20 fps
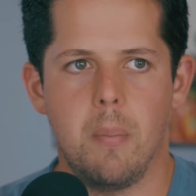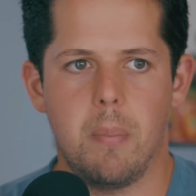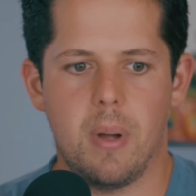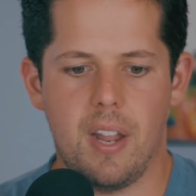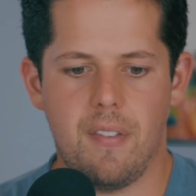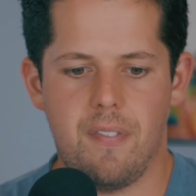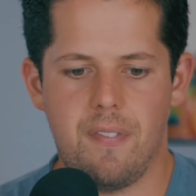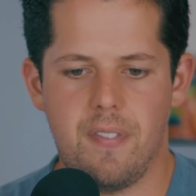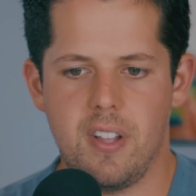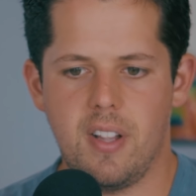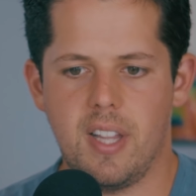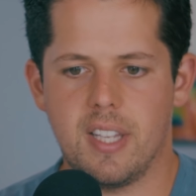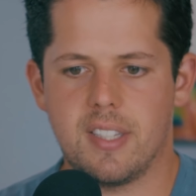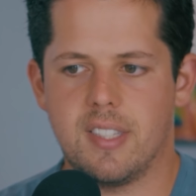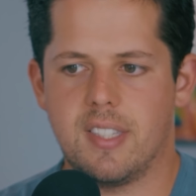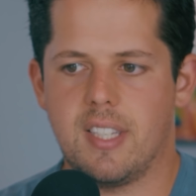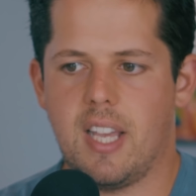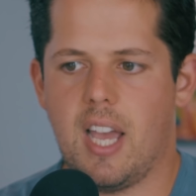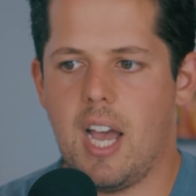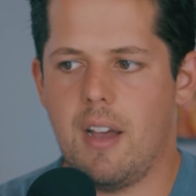But I feel like
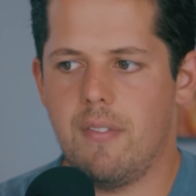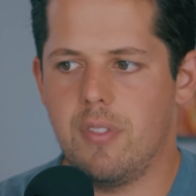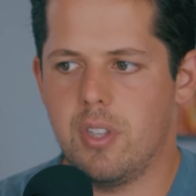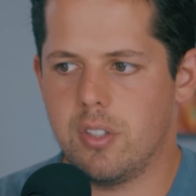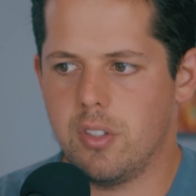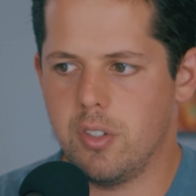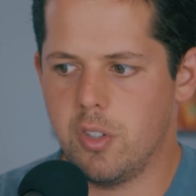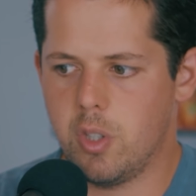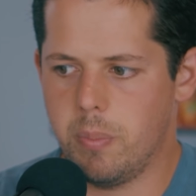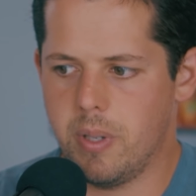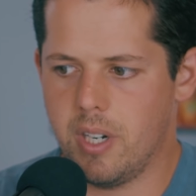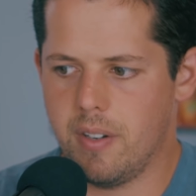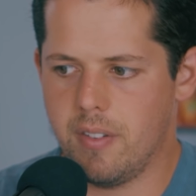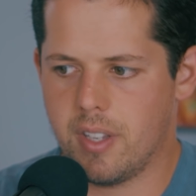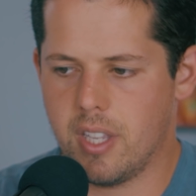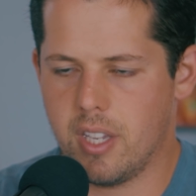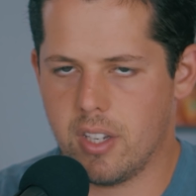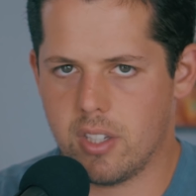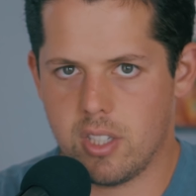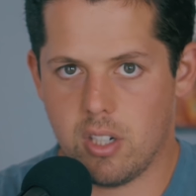since I have this little bit of
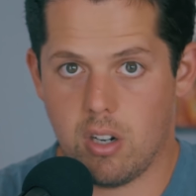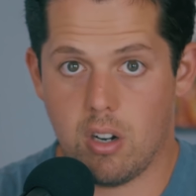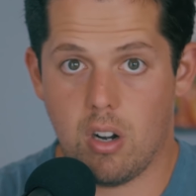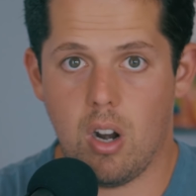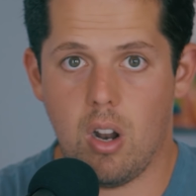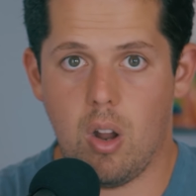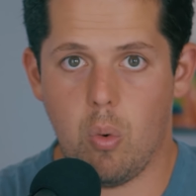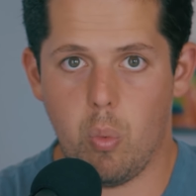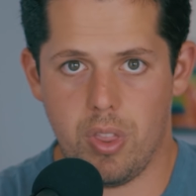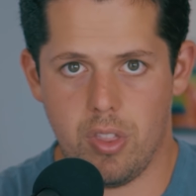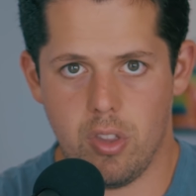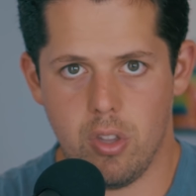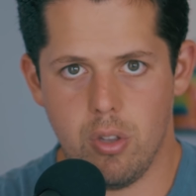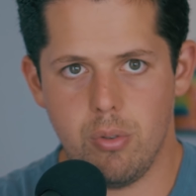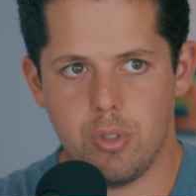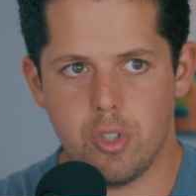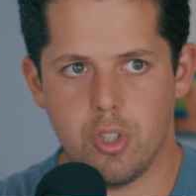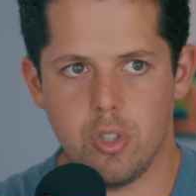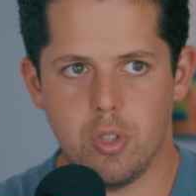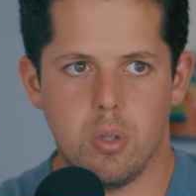a kickstart with
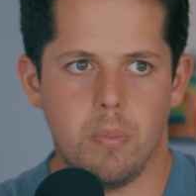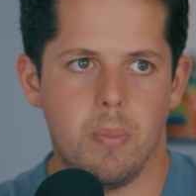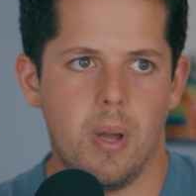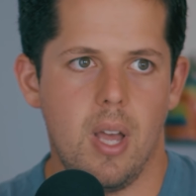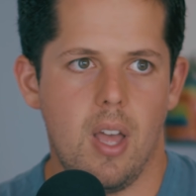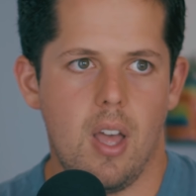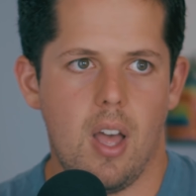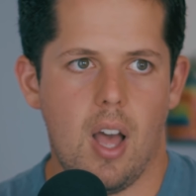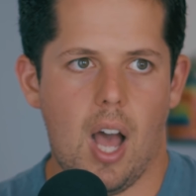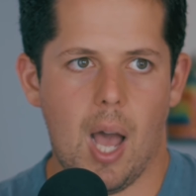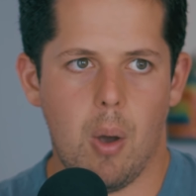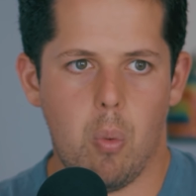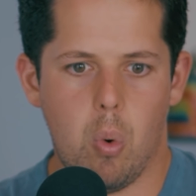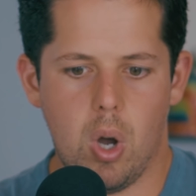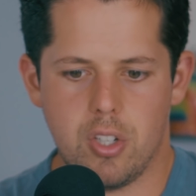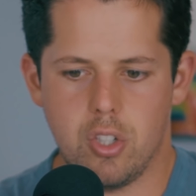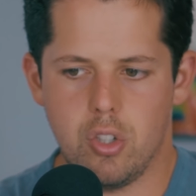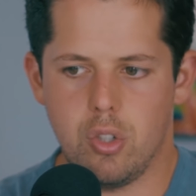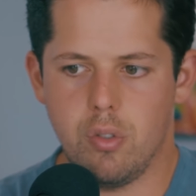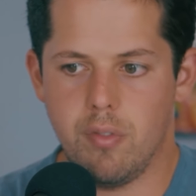YouTube, I
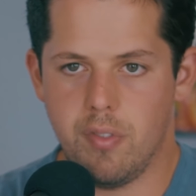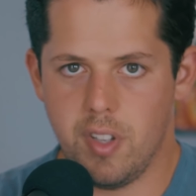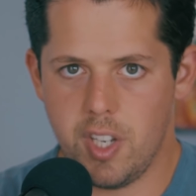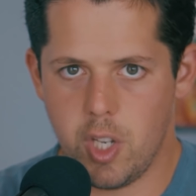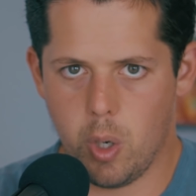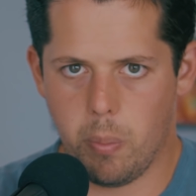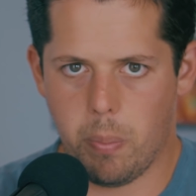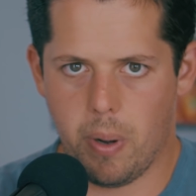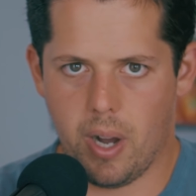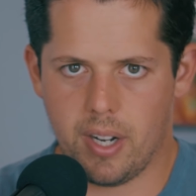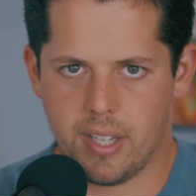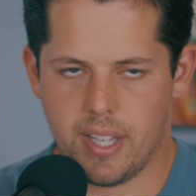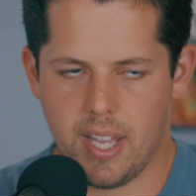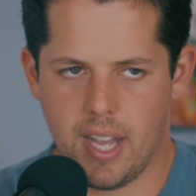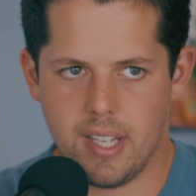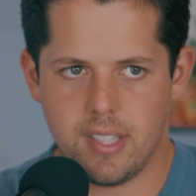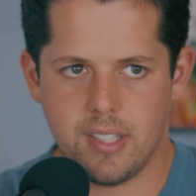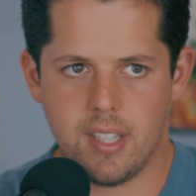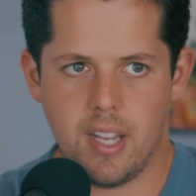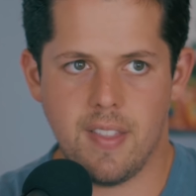want to do video
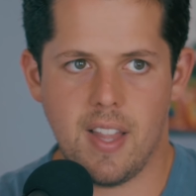podcasts.